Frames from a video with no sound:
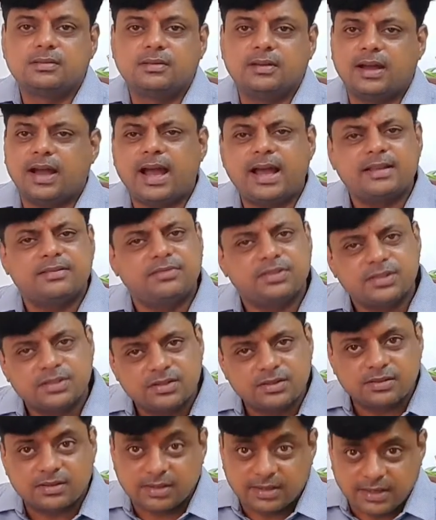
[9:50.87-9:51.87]
and which
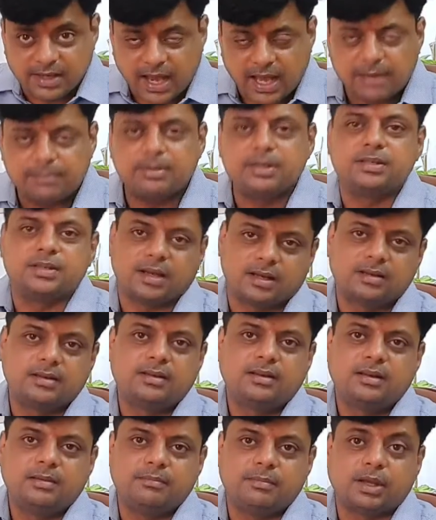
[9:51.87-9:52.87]
can be done
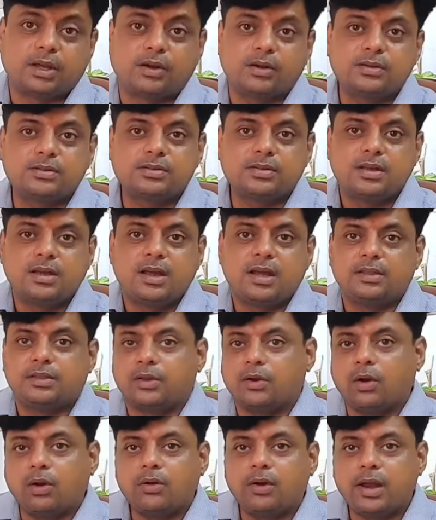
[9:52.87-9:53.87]
because they're
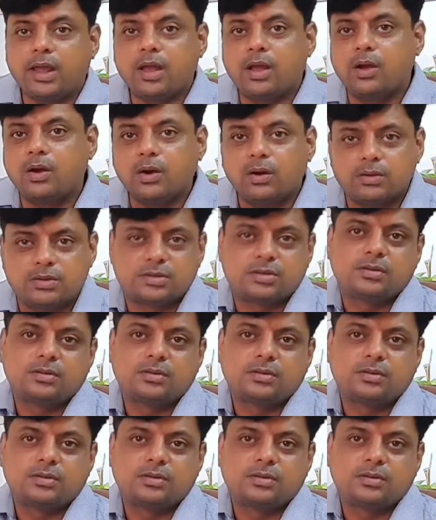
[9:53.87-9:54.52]
already good.